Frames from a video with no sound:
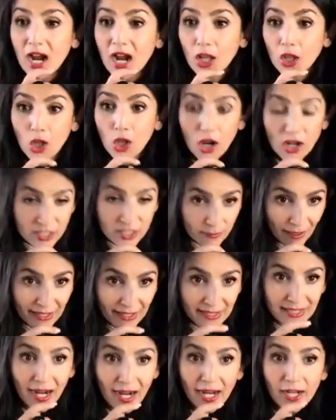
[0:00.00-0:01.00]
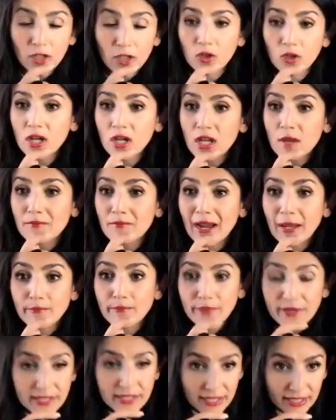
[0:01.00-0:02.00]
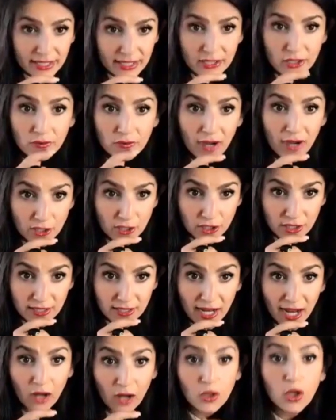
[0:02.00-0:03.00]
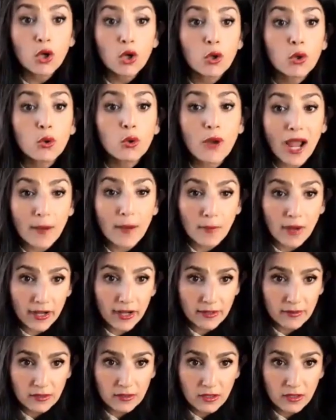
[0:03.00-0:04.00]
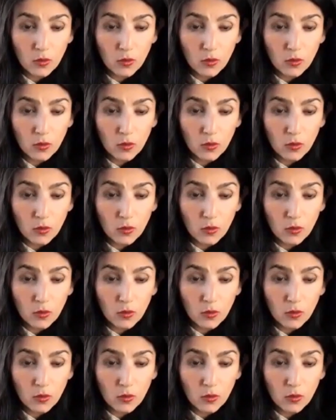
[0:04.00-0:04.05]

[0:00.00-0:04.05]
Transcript: I lost my title, my business is crashing down. Who am I?